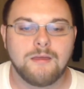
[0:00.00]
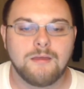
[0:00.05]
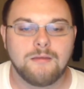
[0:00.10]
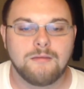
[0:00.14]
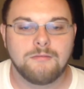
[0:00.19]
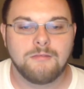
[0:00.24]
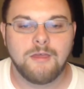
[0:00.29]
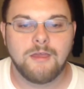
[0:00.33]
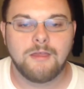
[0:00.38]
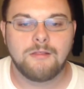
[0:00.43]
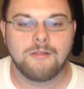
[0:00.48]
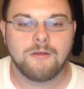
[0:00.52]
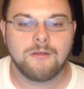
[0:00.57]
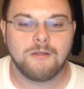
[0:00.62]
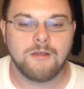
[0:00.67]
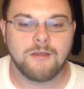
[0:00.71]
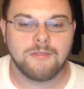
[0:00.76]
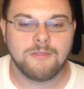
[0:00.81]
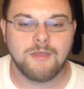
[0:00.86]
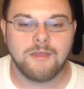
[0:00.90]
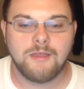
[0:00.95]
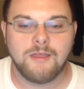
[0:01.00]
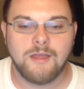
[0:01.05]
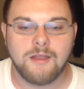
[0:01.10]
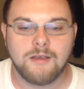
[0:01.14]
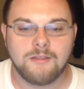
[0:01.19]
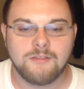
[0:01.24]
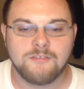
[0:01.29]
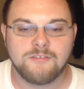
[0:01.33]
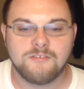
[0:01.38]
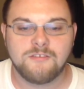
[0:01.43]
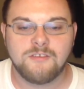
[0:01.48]
They look like they got
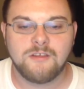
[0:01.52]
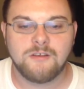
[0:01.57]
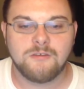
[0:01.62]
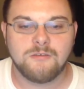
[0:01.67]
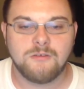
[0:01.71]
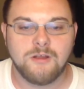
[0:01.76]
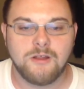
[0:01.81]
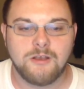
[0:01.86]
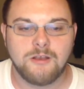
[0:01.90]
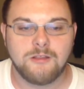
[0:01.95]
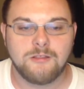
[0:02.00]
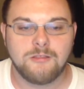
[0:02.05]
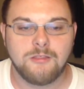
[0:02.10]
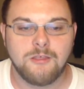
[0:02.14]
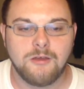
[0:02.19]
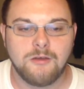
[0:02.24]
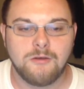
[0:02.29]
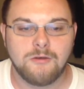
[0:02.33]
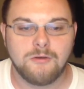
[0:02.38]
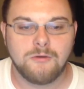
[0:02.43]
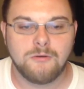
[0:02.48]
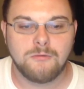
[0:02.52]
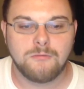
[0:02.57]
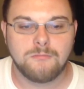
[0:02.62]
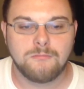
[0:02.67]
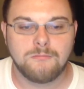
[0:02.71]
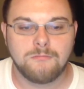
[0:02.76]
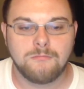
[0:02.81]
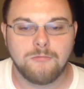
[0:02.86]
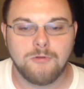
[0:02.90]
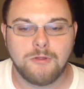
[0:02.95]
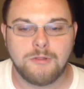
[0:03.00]
incinerated, though
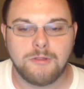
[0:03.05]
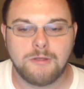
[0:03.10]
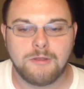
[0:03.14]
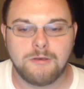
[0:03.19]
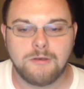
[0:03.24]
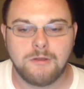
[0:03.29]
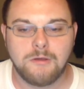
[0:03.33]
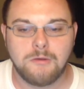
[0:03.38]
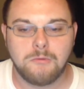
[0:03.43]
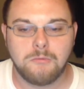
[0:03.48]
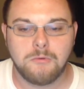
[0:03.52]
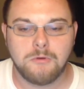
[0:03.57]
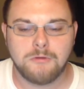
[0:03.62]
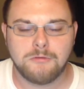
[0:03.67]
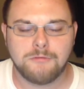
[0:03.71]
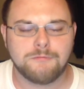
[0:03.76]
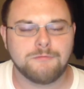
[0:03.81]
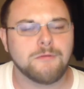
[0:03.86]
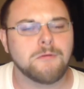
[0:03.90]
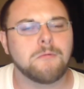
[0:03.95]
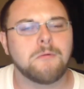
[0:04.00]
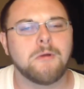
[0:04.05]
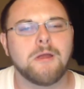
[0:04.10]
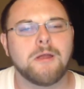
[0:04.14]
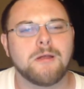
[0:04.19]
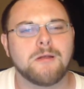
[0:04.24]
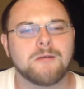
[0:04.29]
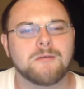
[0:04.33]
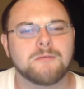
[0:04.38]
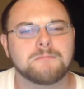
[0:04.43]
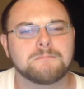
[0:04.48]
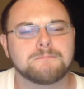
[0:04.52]
really no worse for
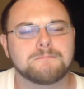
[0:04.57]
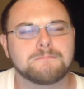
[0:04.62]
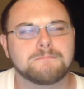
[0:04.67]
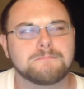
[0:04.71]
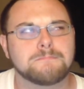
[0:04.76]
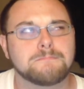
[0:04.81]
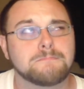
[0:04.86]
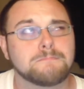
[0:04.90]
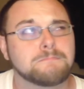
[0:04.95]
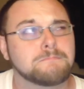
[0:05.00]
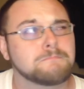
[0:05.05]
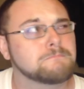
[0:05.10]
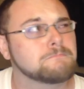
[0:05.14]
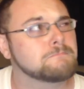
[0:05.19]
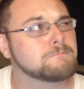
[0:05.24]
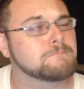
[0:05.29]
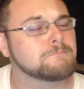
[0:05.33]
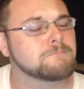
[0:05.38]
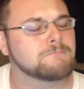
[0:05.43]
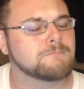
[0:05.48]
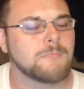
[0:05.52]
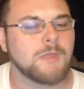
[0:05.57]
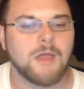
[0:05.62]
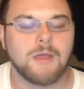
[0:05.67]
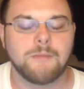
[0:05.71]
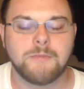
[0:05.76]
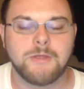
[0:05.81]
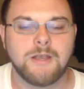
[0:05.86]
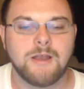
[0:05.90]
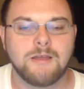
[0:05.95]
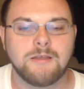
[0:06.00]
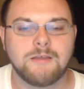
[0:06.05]
wear. I
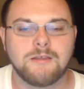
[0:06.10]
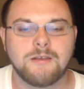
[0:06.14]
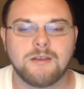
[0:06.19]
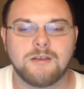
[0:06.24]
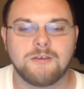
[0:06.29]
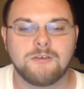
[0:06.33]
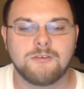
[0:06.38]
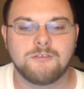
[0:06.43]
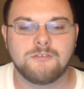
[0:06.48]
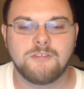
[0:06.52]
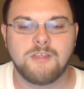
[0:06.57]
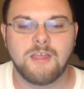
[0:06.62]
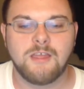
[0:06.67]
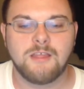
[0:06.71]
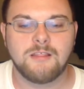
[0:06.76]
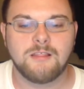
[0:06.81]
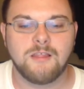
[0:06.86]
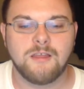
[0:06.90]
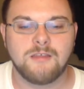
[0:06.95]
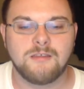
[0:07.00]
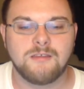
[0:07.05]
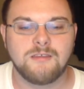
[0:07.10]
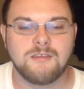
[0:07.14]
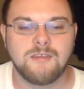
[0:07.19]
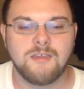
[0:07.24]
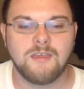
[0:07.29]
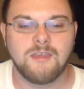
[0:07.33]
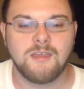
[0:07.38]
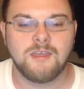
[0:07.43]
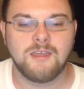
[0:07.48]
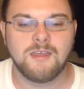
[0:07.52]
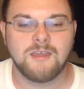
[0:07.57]
mean, I could understand, like,
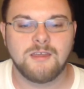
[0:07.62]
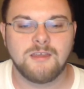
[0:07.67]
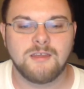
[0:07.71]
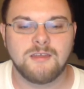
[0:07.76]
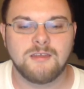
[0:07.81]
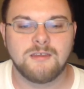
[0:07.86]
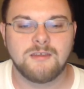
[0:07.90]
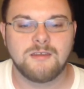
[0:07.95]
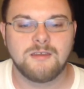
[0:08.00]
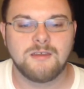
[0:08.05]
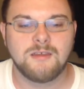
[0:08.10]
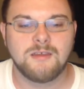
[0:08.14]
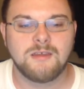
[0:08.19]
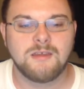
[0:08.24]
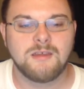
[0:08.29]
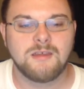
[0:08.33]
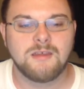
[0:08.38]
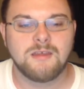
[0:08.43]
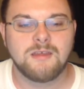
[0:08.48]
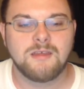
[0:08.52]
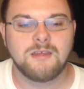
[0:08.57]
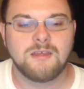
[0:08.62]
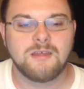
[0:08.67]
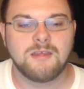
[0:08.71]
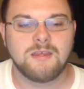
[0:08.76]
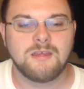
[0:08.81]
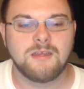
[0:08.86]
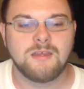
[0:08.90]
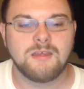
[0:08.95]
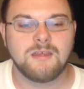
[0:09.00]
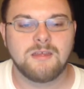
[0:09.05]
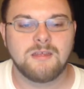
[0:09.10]
King...
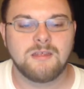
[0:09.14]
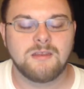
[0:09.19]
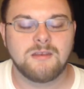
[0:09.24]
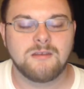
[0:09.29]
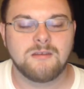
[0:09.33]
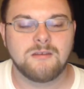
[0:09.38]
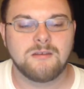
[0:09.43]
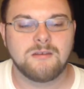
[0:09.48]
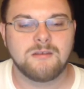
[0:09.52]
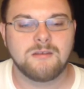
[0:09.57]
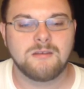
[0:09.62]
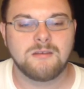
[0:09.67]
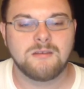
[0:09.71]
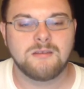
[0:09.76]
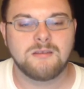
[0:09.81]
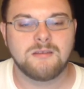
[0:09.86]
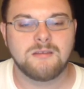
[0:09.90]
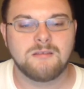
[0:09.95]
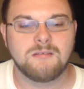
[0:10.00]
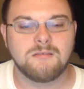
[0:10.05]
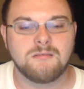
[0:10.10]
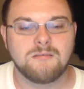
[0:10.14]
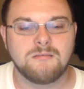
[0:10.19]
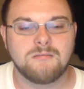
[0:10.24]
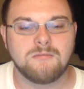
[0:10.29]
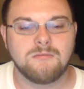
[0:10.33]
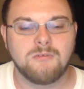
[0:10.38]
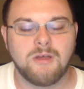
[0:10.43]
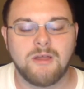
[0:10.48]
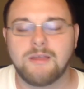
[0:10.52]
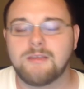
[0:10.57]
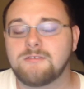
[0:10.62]
And,
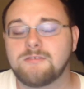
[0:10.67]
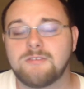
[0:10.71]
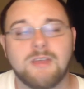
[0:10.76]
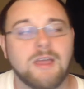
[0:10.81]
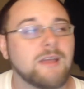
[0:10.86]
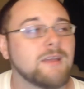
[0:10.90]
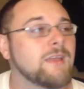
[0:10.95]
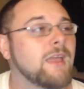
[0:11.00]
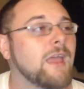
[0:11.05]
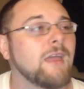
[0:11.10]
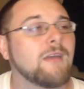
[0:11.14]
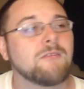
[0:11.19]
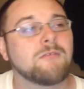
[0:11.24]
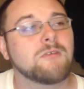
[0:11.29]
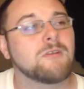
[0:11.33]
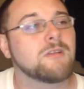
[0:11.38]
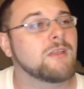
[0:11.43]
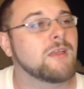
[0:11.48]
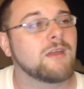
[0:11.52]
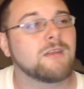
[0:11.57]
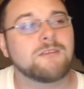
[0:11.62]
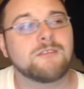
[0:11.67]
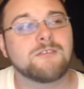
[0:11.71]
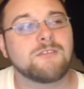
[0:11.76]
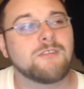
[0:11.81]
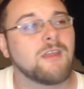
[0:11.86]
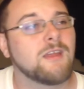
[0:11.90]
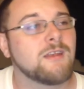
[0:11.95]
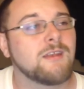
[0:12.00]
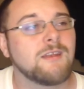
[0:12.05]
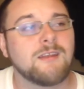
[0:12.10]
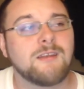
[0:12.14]
well, actually, I can't really
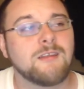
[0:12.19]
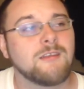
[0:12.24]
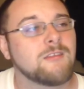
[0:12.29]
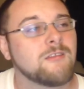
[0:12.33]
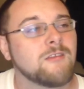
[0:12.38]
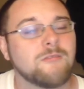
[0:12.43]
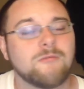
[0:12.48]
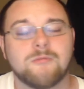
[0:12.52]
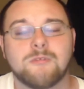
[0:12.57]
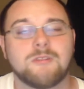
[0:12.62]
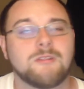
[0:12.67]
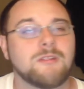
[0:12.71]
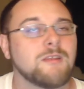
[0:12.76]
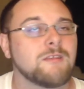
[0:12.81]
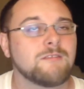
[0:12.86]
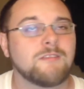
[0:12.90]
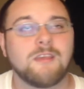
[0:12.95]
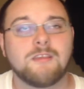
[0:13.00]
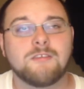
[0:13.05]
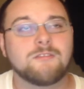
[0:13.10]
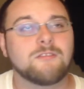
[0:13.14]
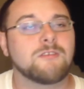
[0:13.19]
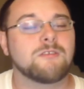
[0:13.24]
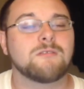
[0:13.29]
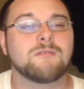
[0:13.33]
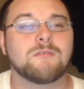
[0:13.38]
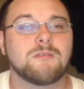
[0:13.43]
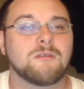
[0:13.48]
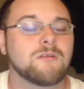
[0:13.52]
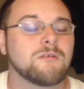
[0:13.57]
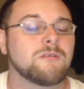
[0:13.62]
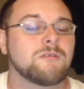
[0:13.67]
understand any of them unless
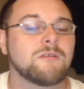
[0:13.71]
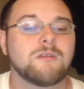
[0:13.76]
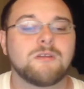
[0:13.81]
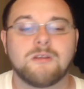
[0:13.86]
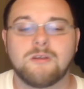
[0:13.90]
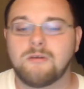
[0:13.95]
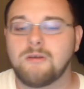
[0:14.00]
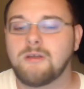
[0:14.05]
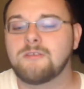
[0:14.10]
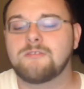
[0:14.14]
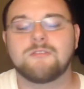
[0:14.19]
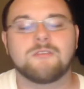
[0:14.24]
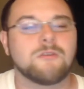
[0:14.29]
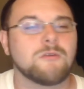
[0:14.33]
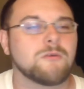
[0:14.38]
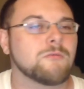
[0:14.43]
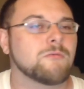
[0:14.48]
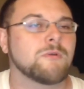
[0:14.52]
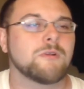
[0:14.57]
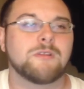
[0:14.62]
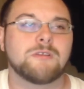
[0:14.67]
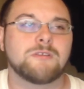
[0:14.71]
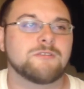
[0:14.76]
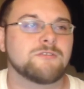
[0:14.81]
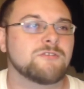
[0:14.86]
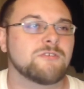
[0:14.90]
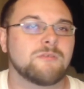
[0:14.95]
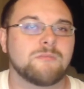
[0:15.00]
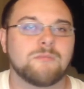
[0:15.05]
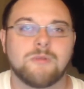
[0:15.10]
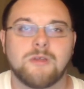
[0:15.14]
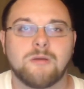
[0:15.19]
Escanor really
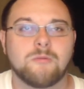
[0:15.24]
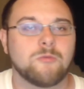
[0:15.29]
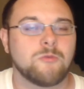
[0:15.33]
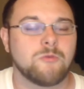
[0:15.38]
shouldn't be able to